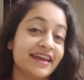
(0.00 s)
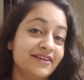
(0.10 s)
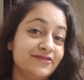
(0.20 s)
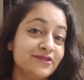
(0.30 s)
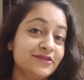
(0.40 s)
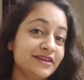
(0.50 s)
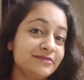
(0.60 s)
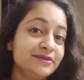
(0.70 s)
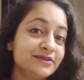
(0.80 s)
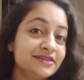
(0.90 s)
If you're
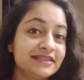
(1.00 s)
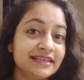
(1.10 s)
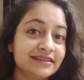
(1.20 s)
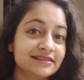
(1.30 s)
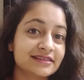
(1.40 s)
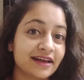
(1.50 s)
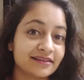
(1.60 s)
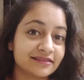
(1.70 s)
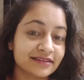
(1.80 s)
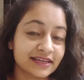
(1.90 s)
able to see this
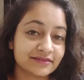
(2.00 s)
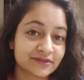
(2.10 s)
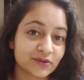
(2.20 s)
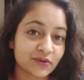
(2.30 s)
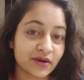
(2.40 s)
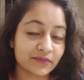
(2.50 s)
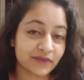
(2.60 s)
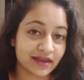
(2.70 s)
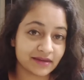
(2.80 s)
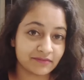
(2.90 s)
color, even though I'm
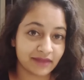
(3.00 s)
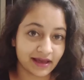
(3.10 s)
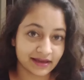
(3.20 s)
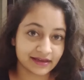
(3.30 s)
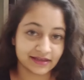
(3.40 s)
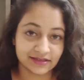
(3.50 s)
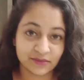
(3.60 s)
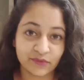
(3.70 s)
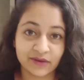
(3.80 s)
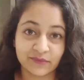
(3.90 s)
wearing black, it's a
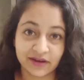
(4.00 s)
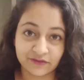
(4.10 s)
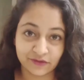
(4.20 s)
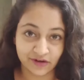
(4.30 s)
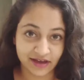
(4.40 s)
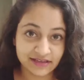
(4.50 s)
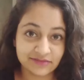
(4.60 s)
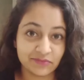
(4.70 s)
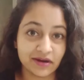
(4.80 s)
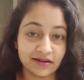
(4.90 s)
win-win for
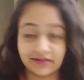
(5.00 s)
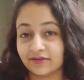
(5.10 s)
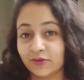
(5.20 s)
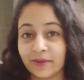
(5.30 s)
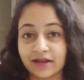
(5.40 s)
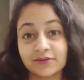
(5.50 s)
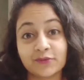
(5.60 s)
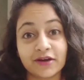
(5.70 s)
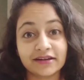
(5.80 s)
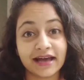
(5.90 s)
us. But no matter
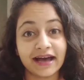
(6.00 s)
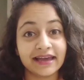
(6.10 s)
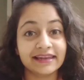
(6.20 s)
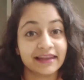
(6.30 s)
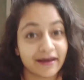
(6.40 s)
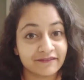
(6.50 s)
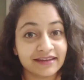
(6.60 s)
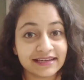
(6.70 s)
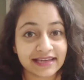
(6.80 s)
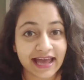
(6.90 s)
what, I love
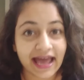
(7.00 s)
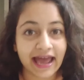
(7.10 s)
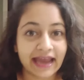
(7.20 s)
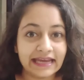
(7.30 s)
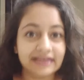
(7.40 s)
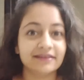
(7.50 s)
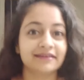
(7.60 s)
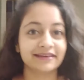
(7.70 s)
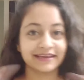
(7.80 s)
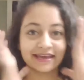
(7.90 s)
it, and
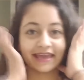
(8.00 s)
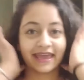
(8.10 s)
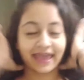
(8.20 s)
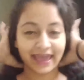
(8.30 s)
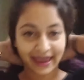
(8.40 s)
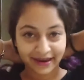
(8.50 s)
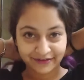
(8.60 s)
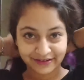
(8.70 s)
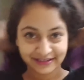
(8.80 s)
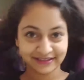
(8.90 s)

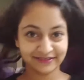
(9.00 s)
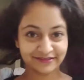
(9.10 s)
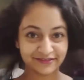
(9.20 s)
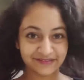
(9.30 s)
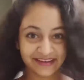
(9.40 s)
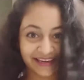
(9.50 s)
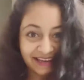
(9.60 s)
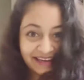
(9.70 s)
hair is the reveal.